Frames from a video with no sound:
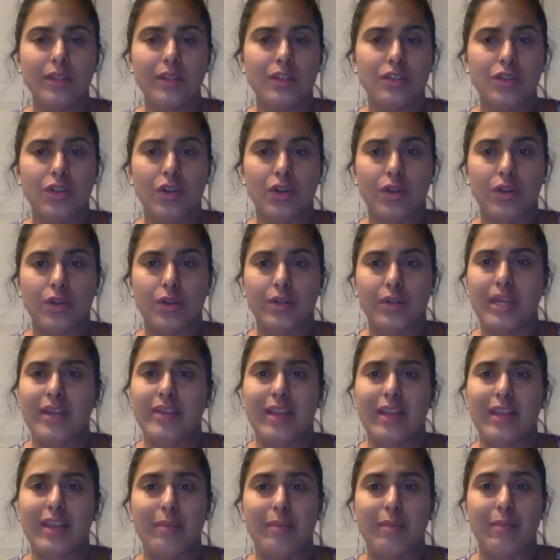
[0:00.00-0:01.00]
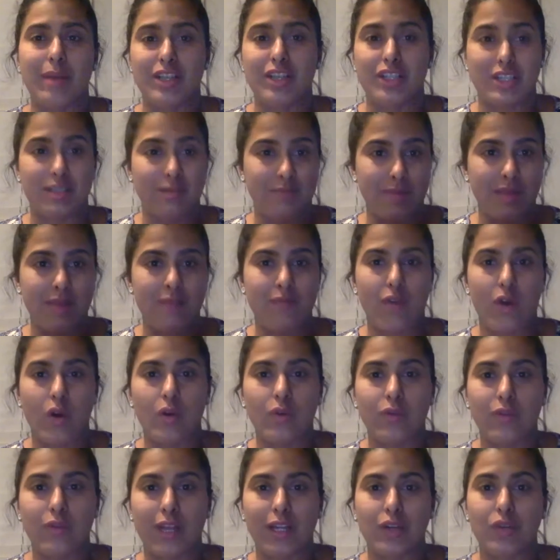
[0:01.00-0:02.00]
So, that might just
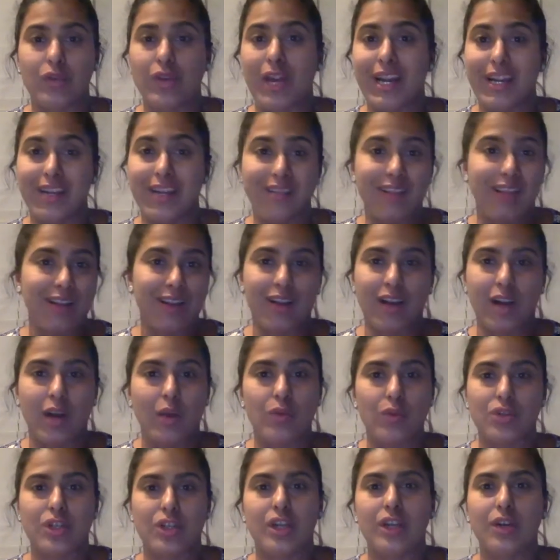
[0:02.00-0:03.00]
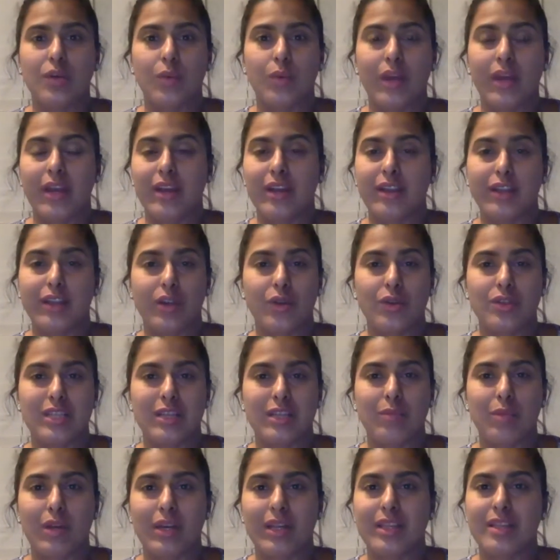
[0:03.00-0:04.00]
involve like creating that culture where, you know,
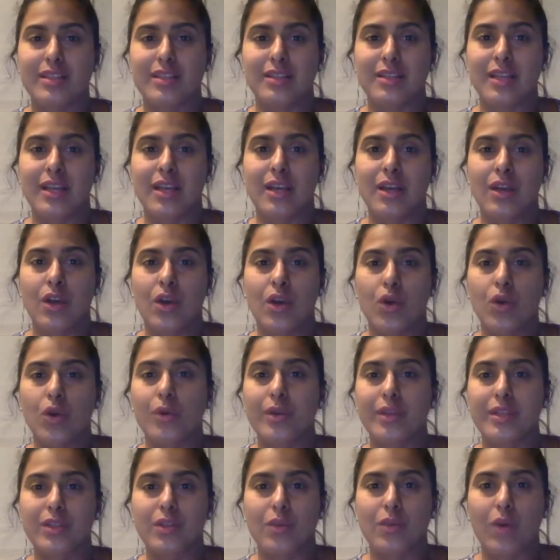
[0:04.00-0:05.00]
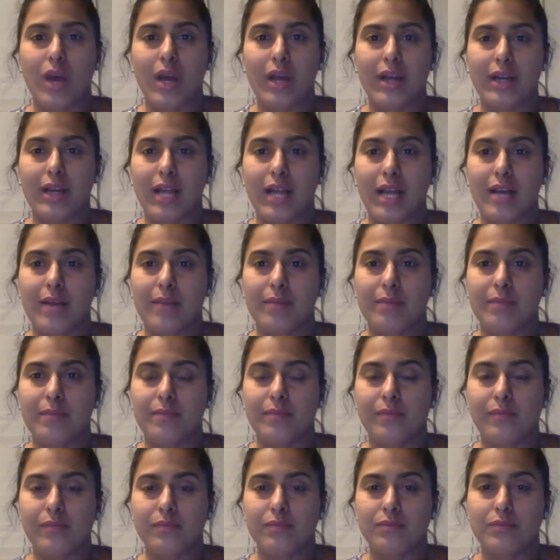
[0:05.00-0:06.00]
someone who is quite,
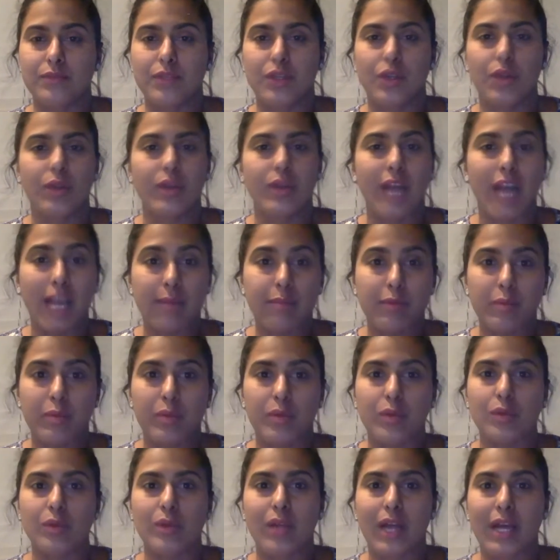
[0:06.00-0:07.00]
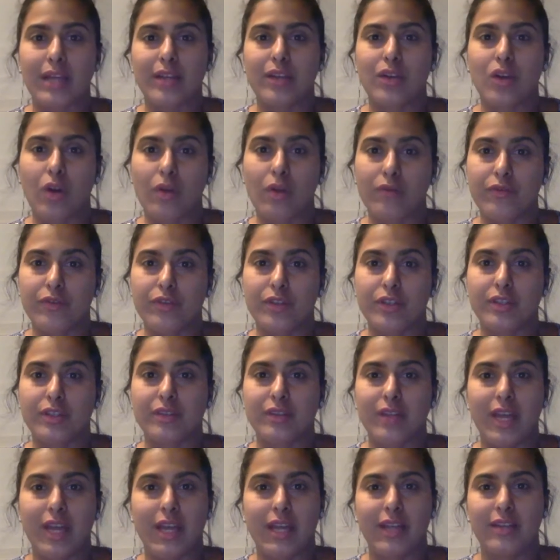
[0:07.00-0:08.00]
capable and confident
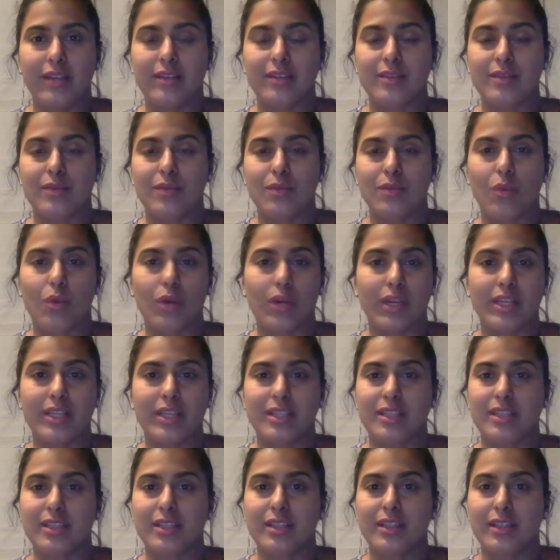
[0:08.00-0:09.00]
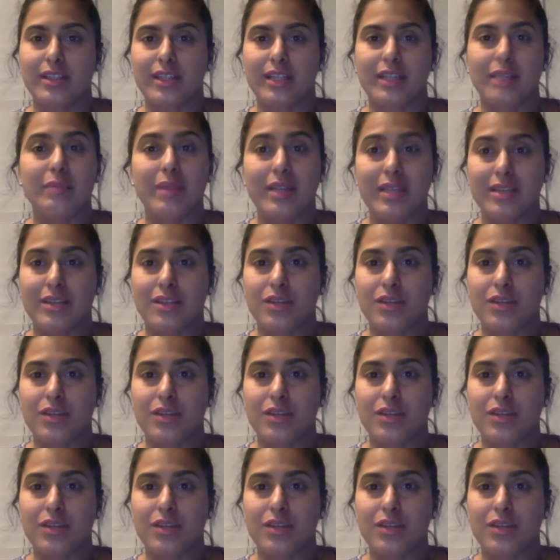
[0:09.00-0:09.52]
and wanting to commit